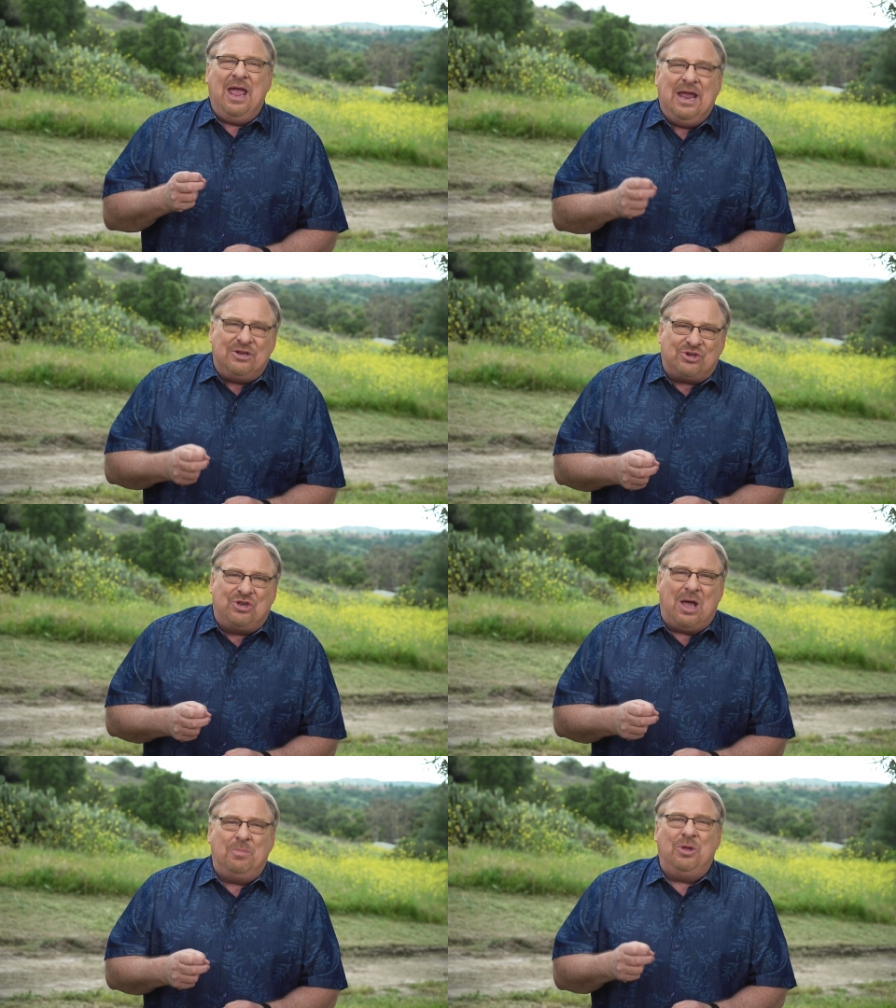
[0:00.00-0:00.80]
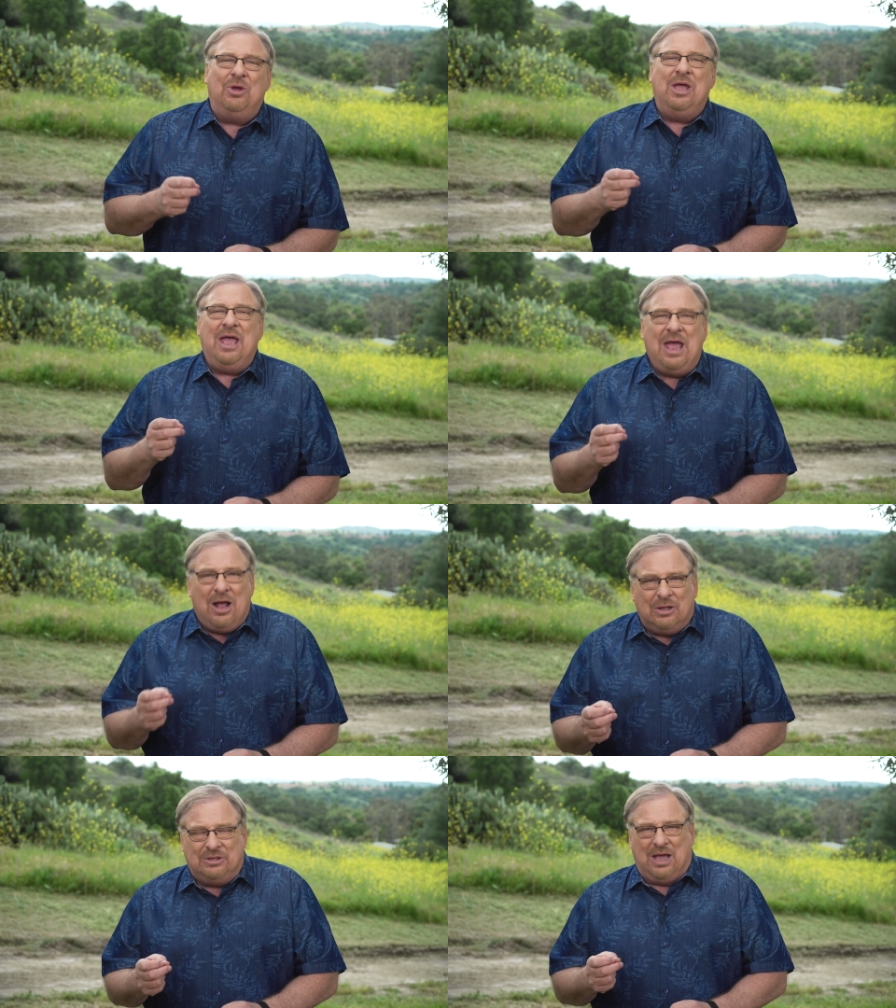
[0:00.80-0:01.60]
HW.
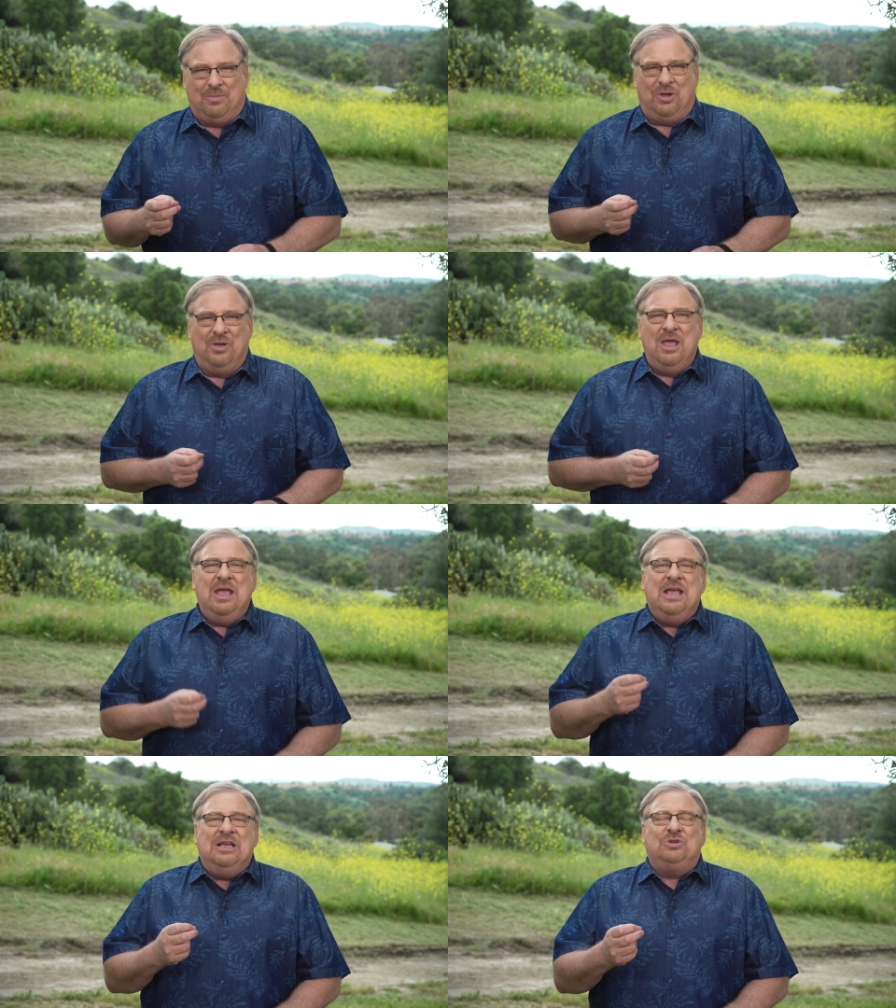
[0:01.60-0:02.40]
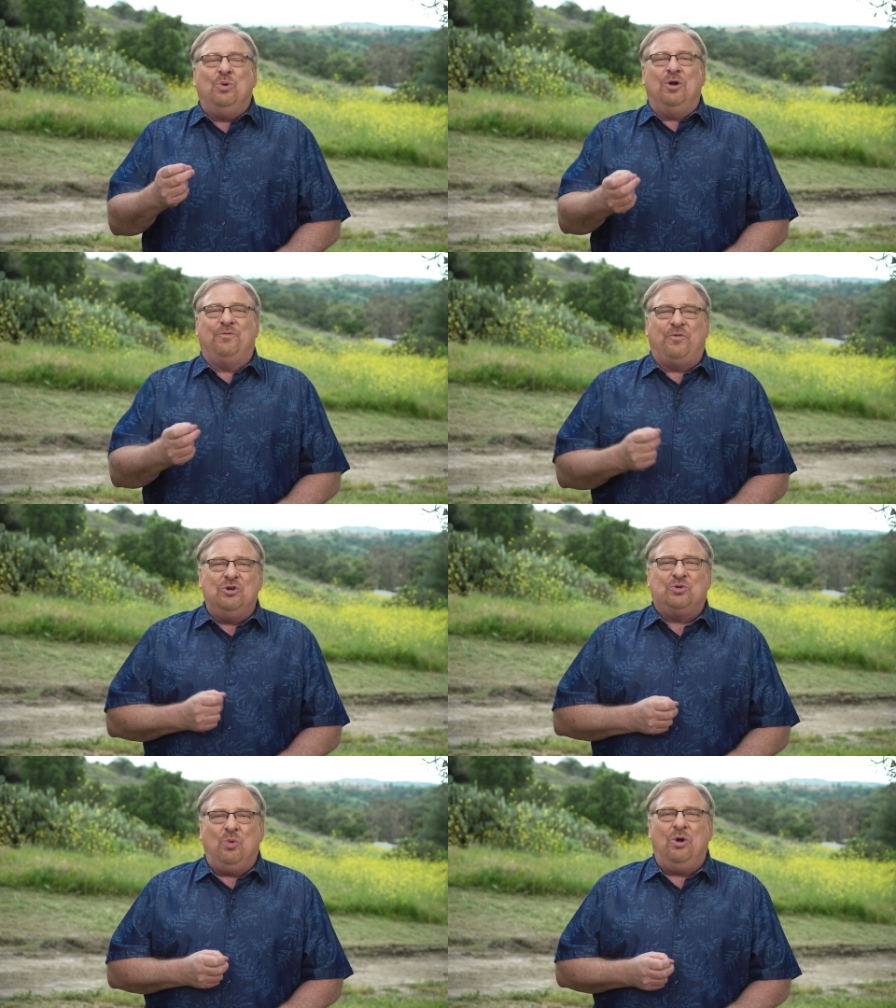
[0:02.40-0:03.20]
LW, His Word,
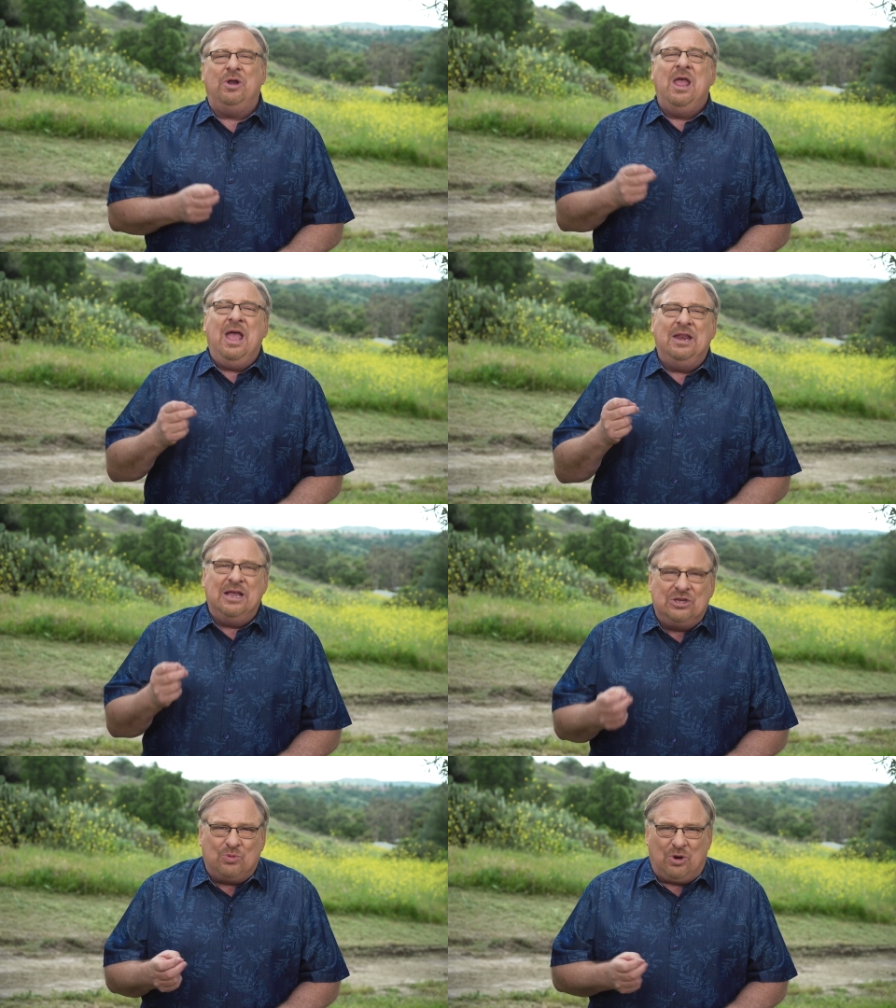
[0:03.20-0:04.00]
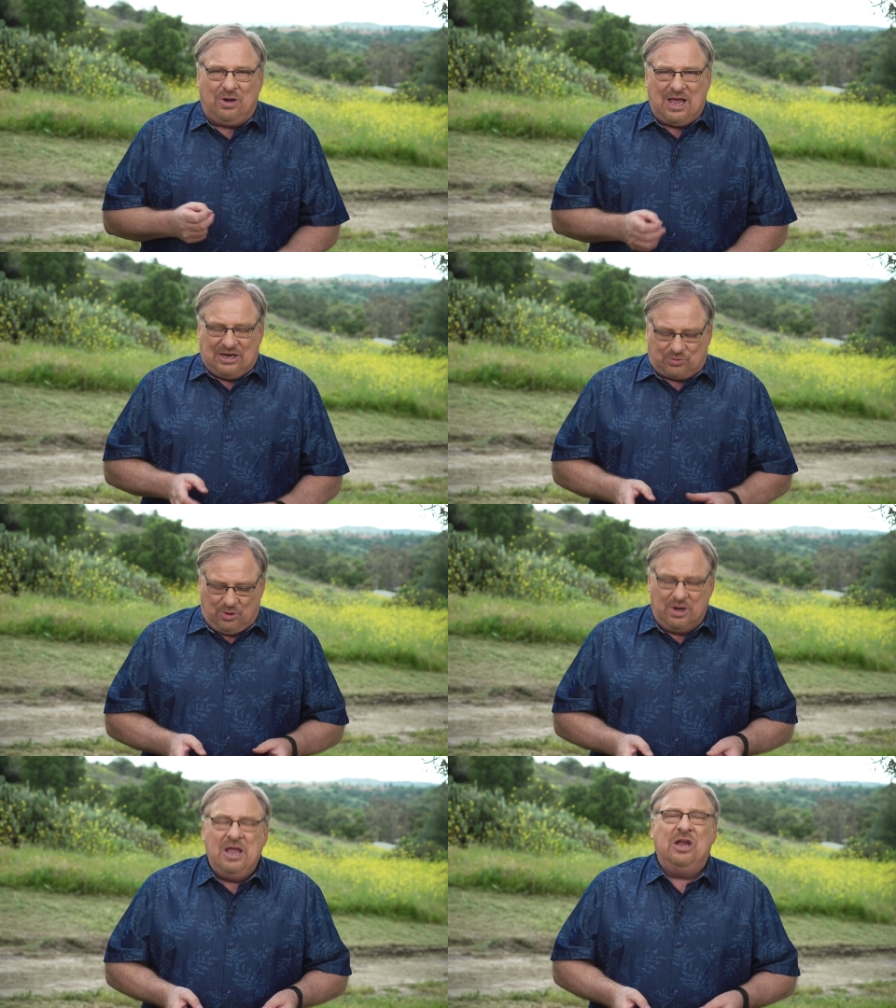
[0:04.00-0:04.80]
First Word, and His Word, Last
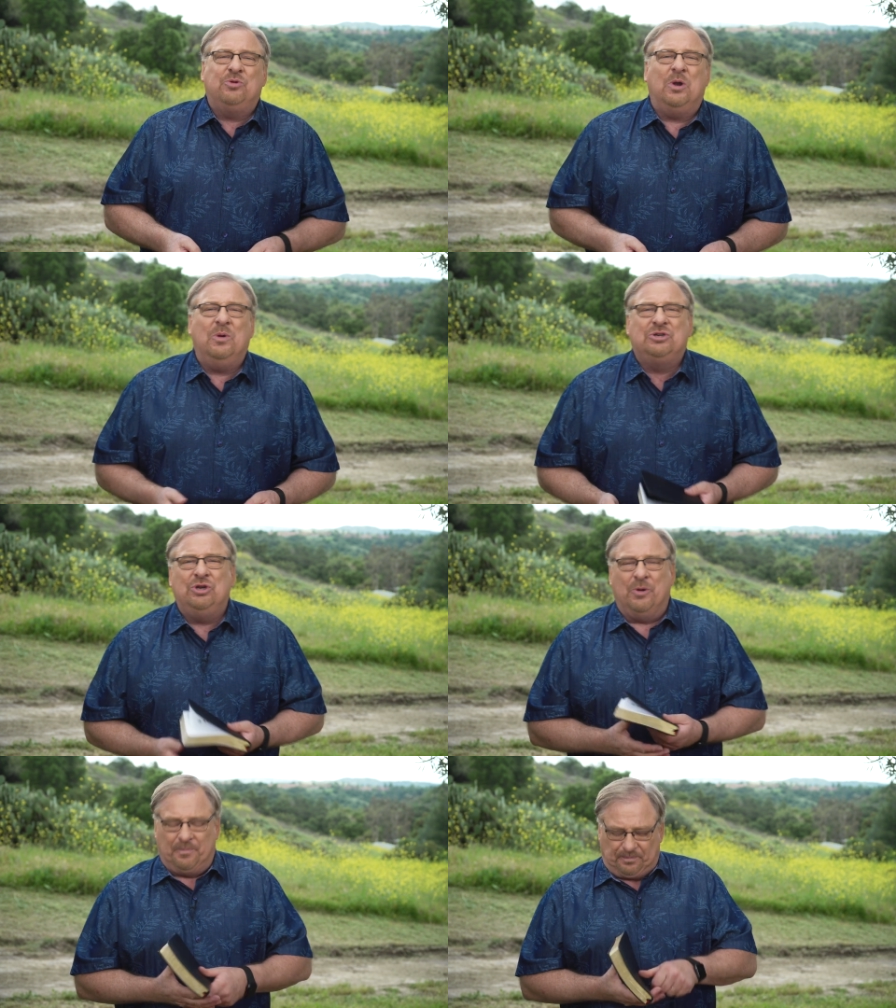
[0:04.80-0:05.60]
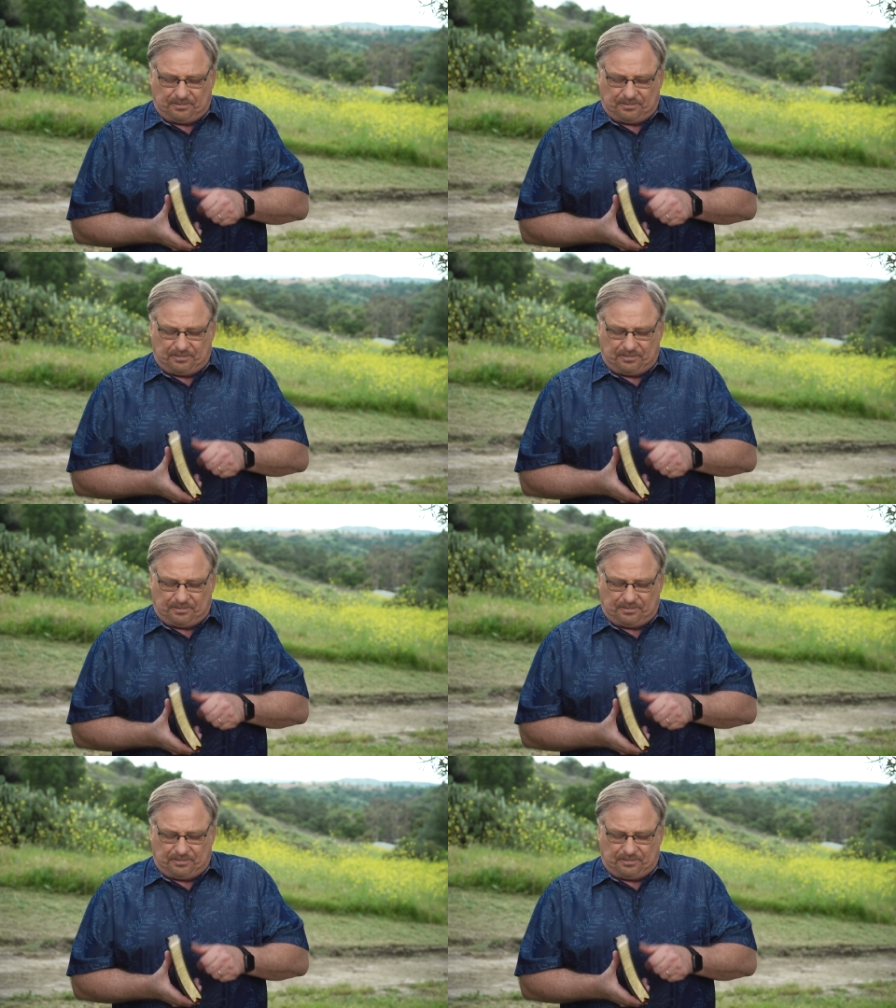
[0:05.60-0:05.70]
Word. Here's what I want you to do.